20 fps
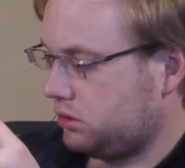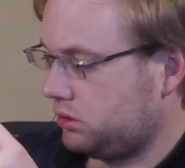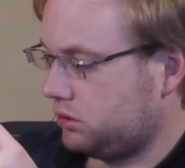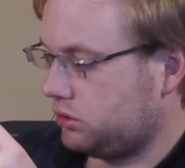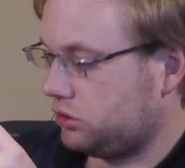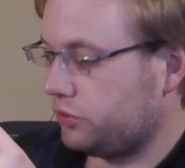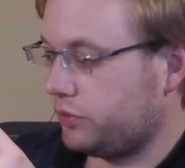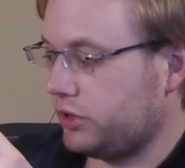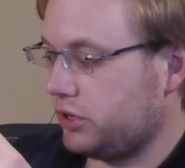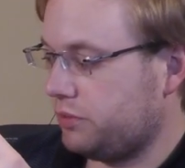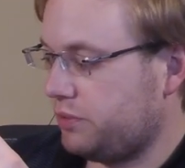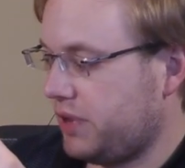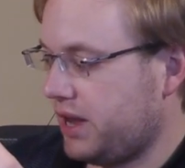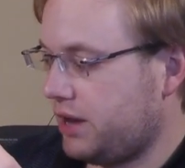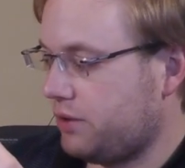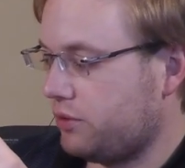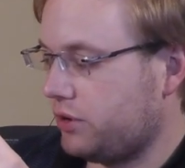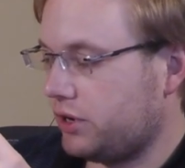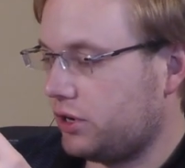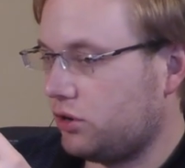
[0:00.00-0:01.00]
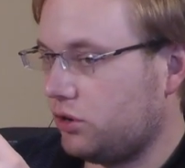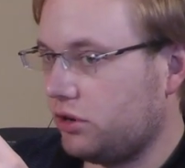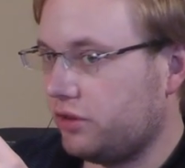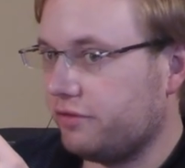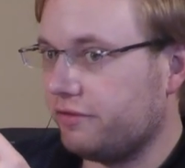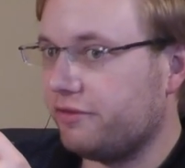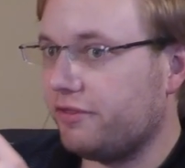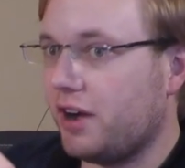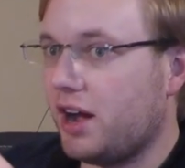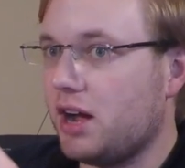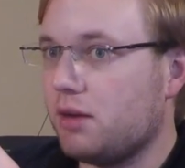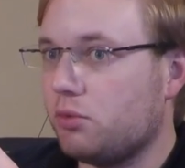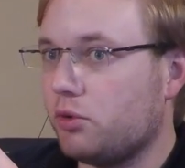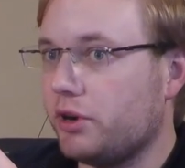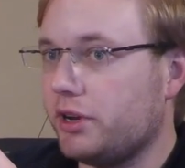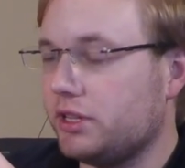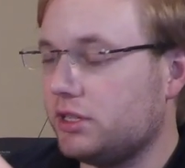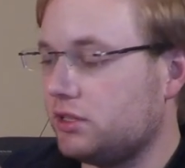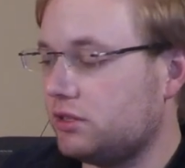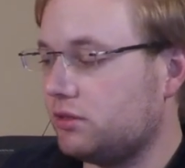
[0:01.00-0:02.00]
So when you power it on, it
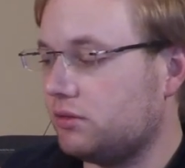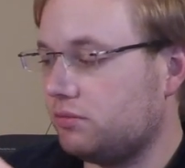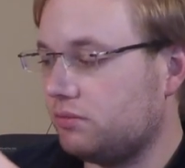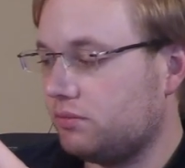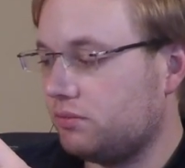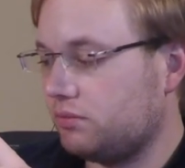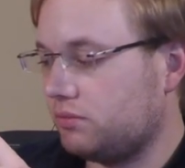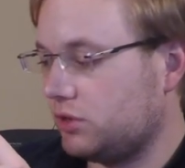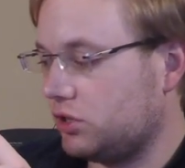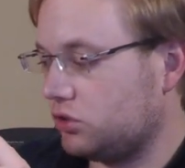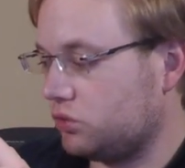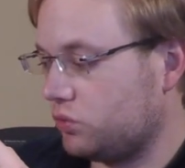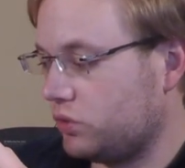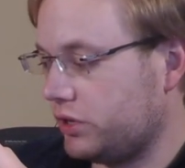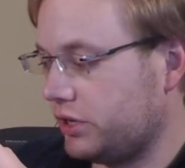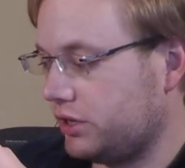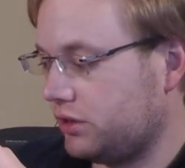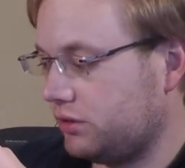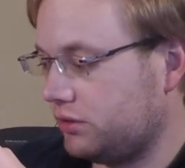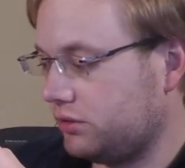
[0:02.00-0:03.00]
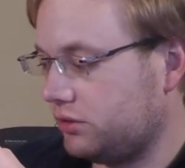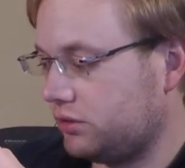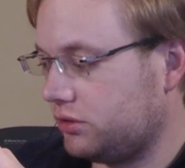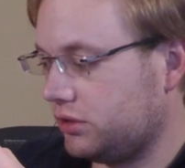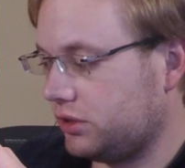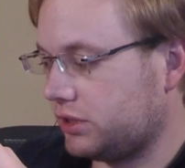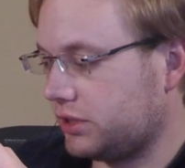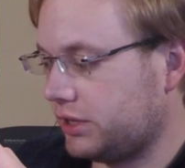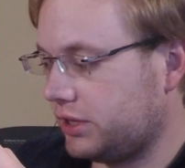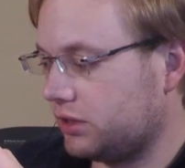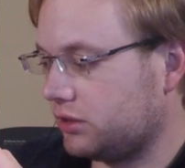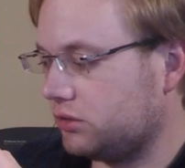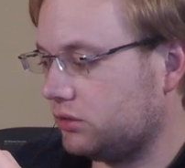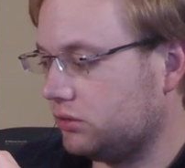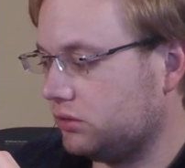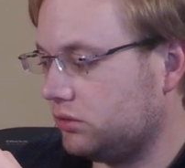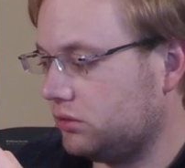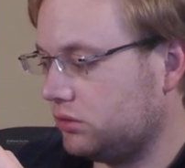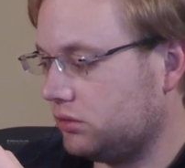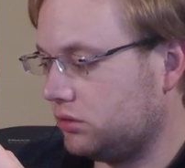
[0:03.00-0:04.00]
vibrates as well. So that's kind of cool.